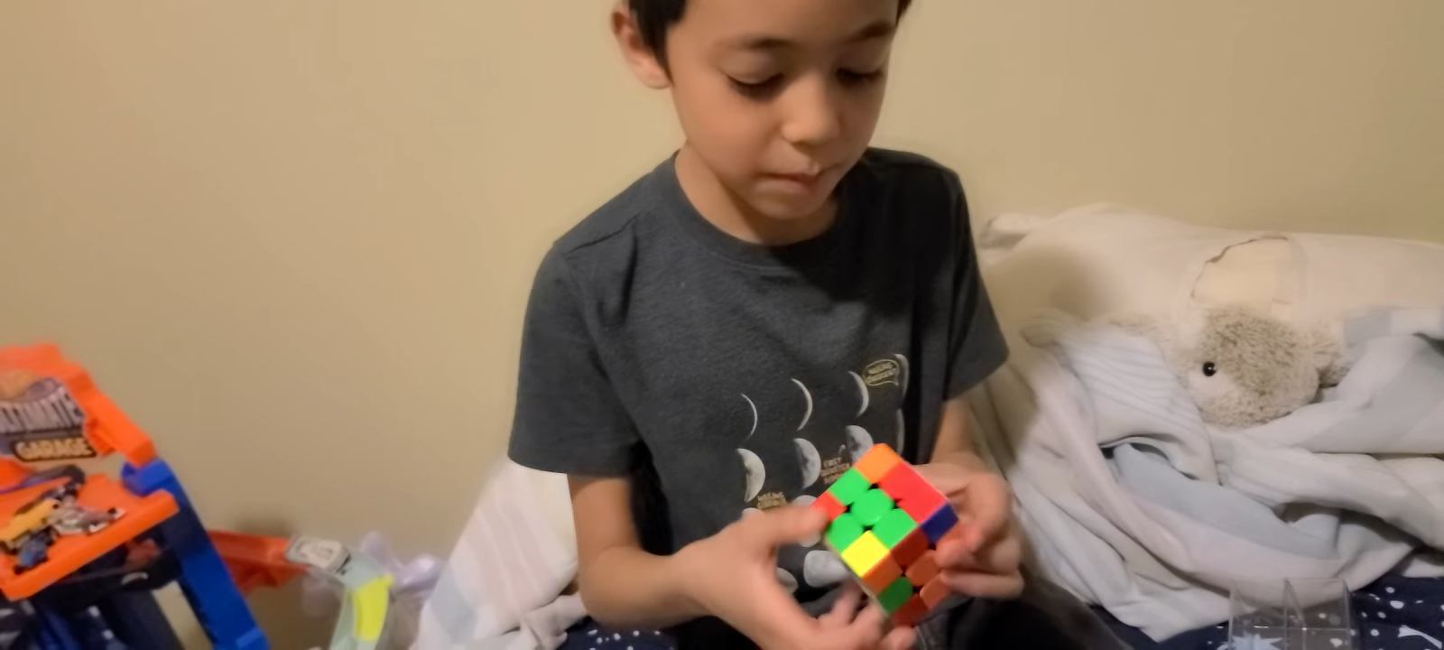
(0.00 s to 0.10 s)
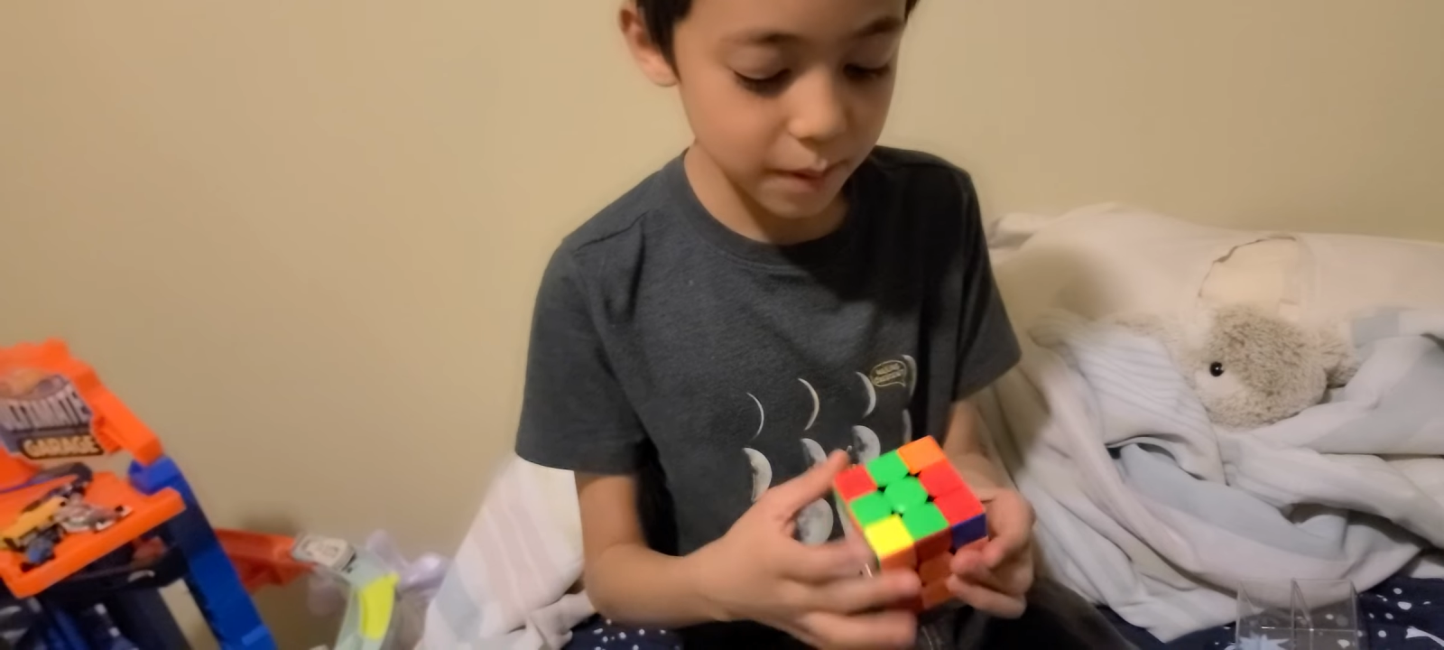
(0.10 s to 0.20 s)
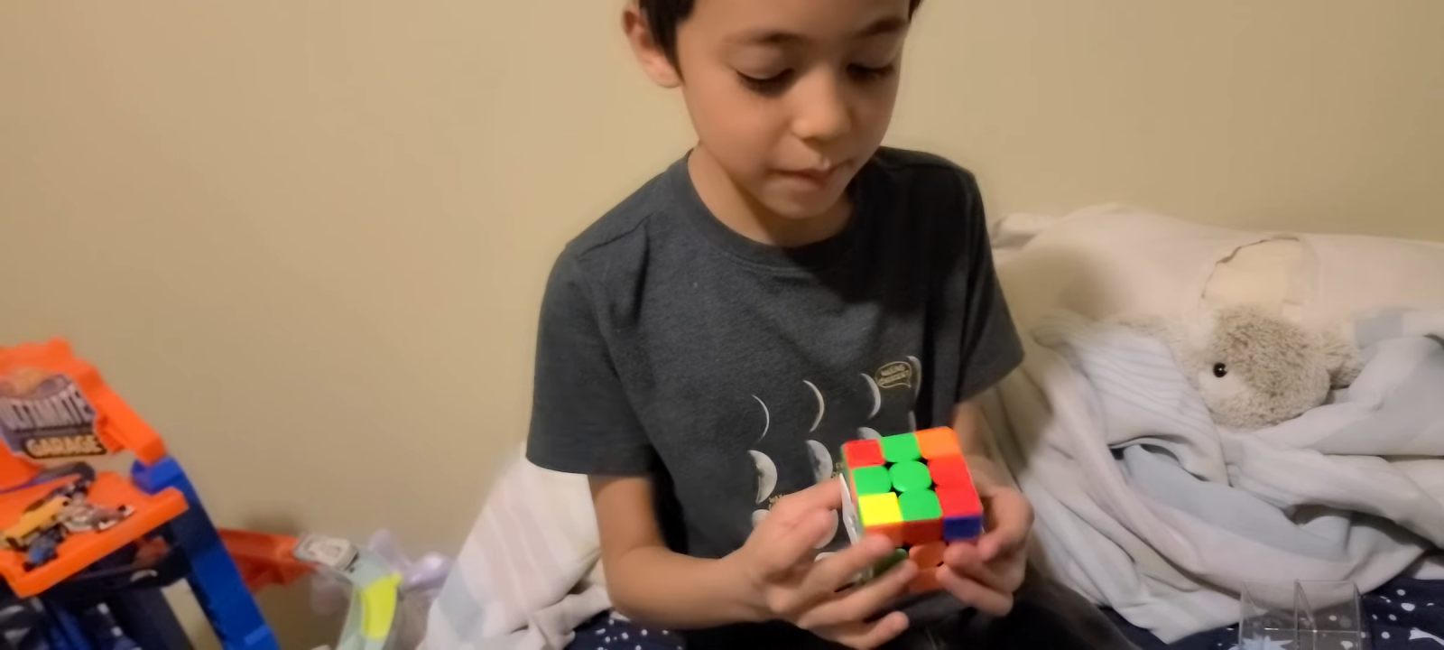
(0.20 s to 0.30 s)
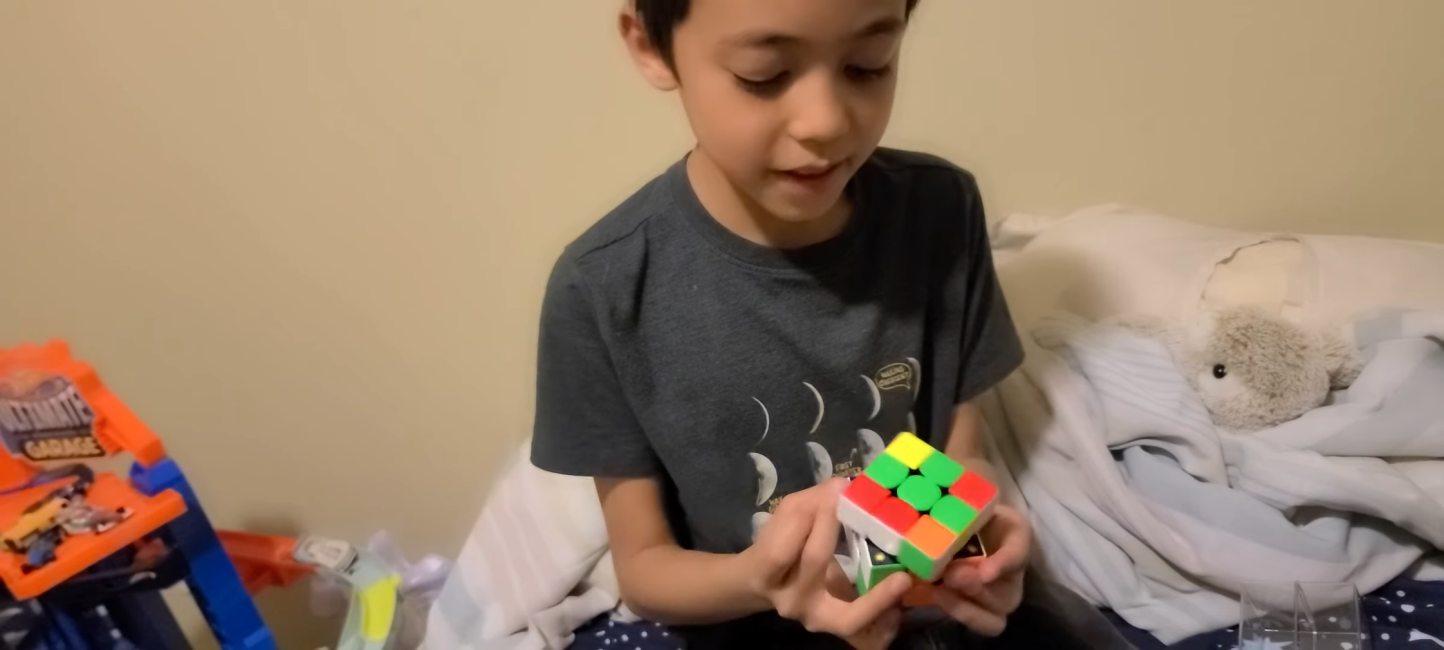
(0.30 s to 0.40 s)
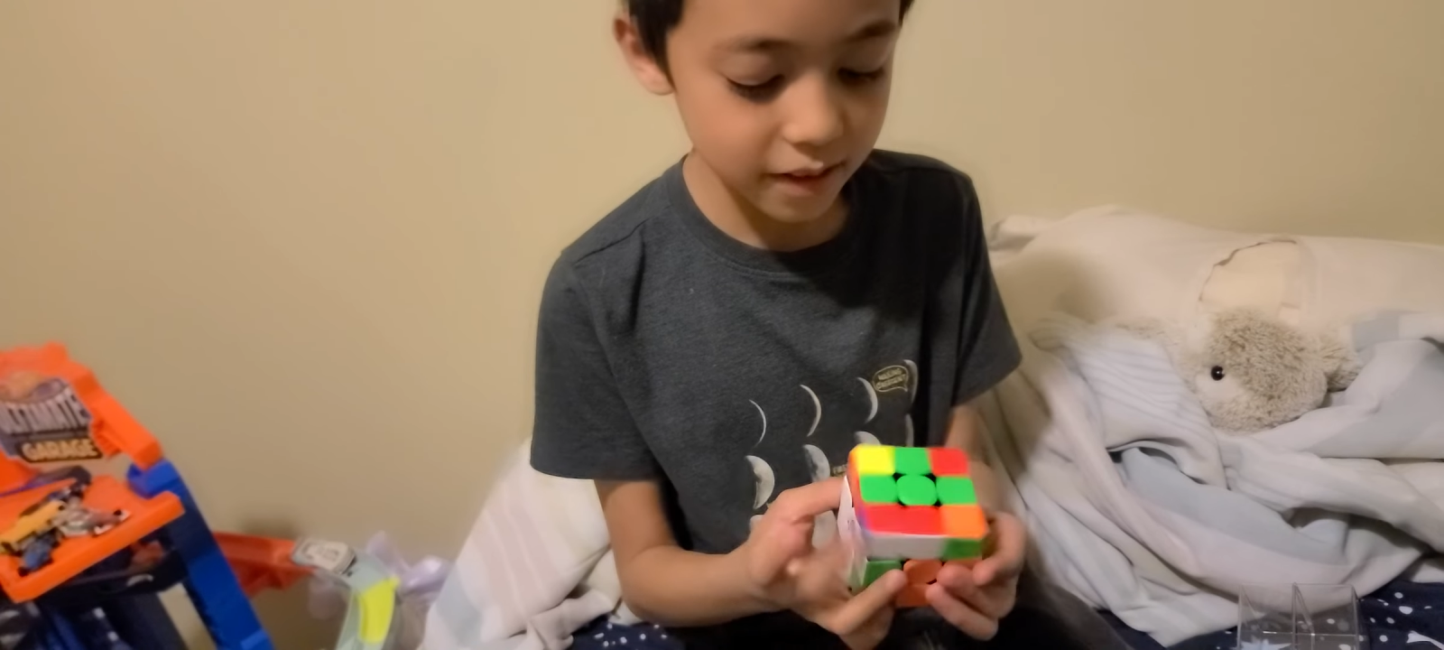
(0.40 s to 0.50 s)

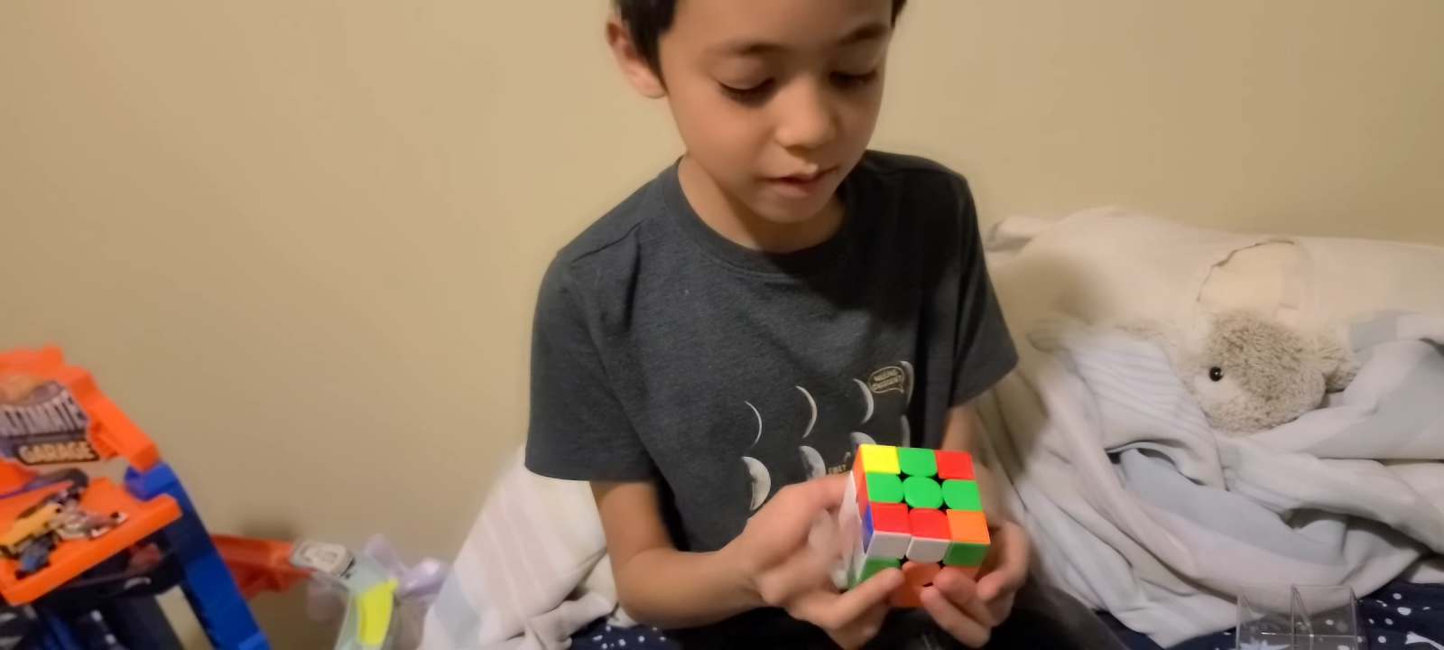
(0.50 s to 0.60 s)
be my